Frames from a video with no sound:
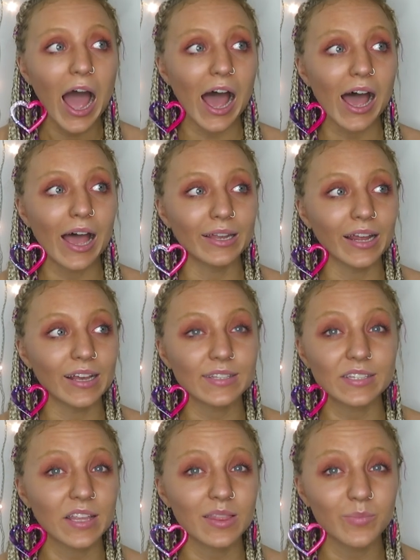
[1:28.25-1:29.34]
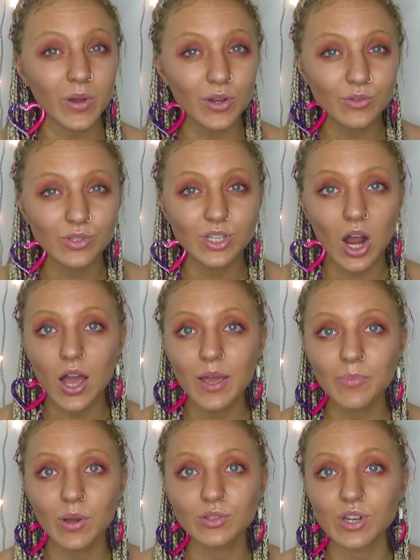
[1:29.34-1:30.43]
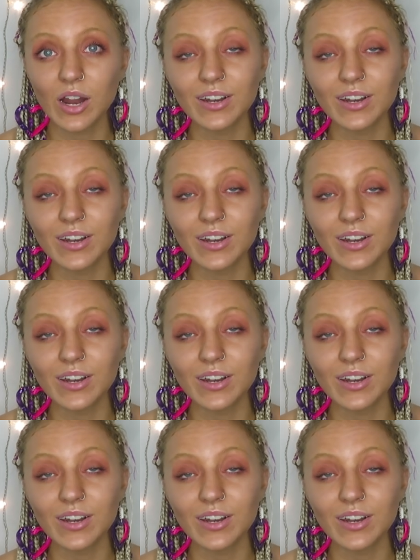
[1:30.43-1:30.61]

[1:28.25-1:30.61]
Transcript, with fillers: And as I said in the post, I posted